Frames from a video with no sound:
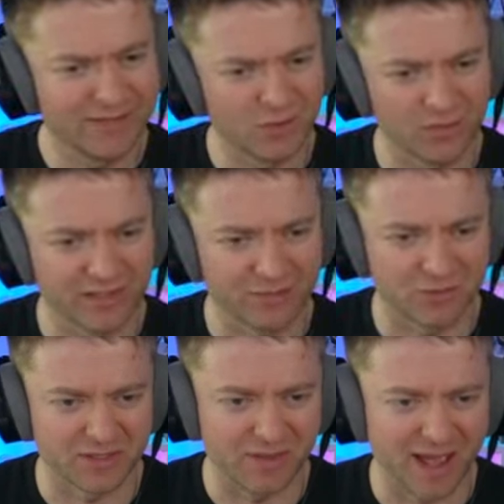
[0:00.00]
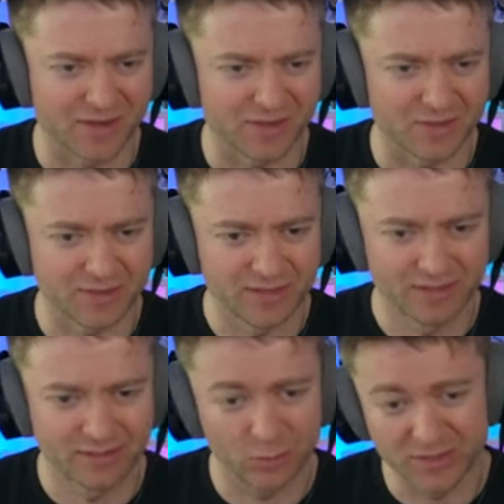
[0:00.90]
don't think it really matters.
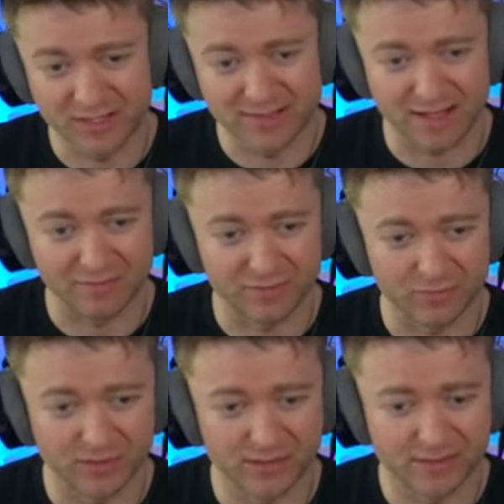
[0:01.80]
Queen takes f3